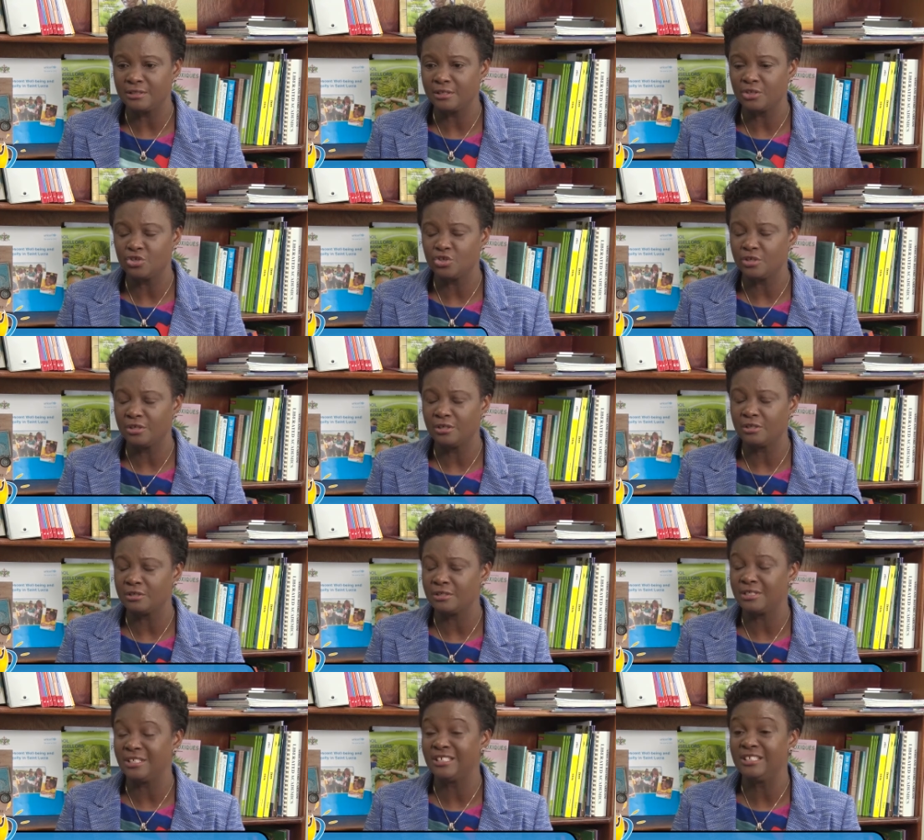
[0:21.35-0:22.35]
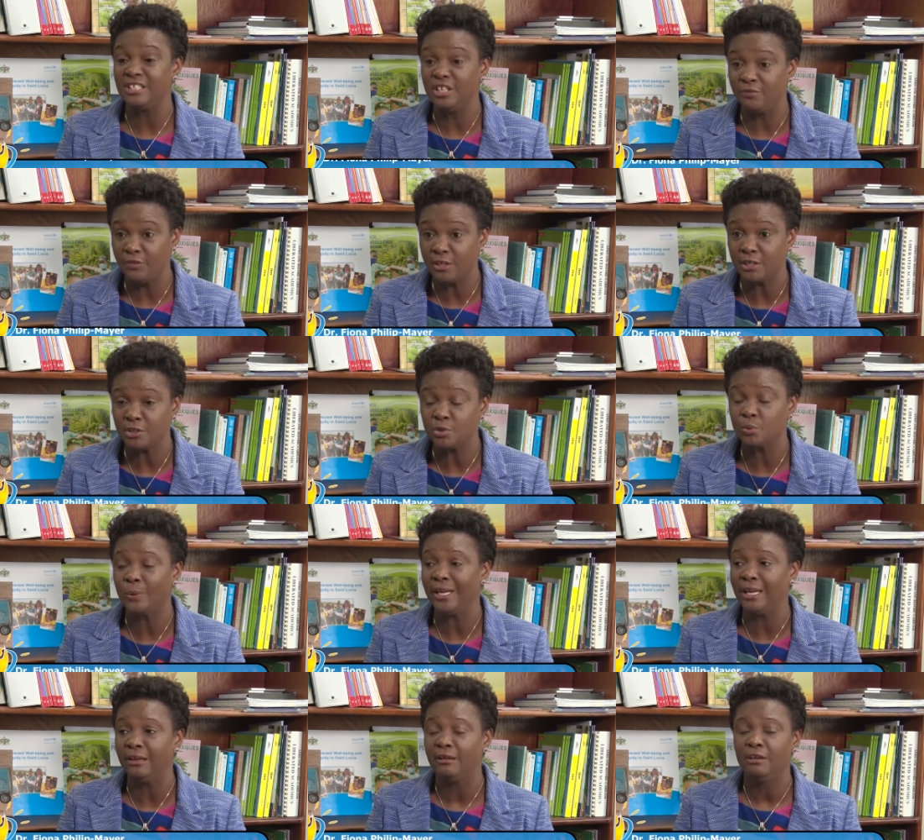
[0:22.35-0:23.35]
such a significant
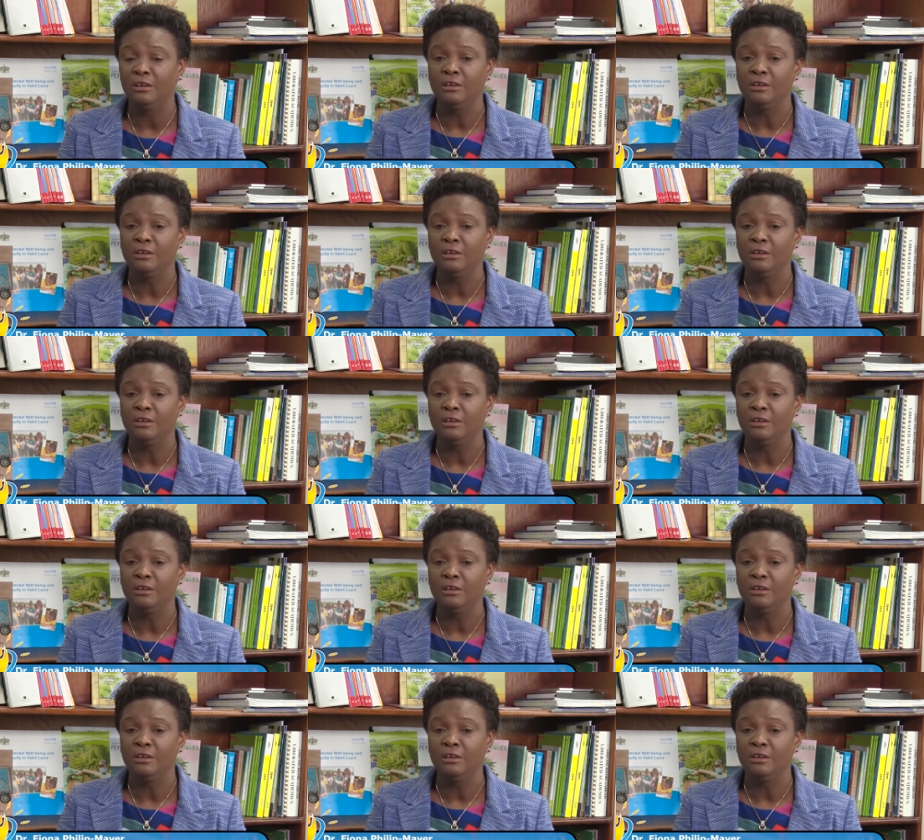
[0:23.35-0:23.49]
way.